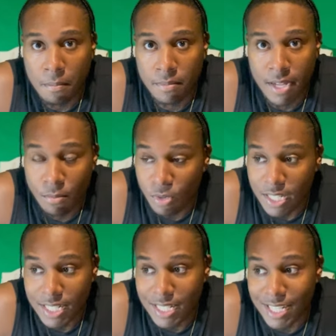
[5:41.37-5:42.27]
They
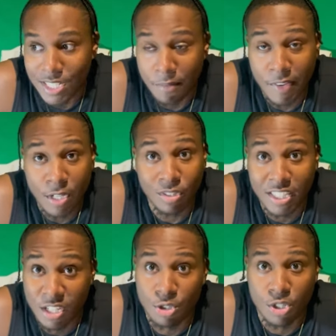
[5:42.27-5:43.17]
really need to get some veteran
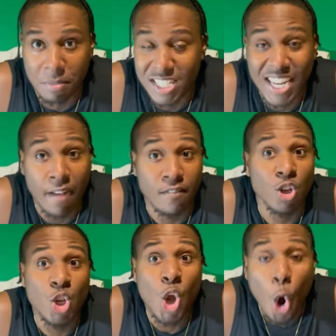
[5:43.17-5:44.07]
leadership because they have
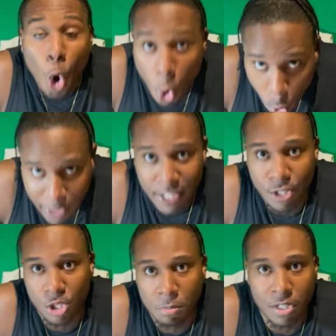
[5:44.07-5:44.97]
no
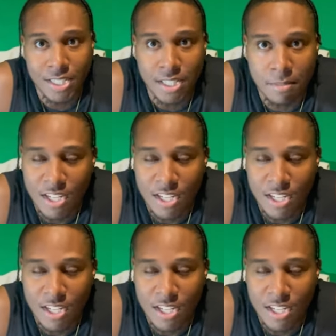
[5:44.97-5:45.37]
leadership on the team.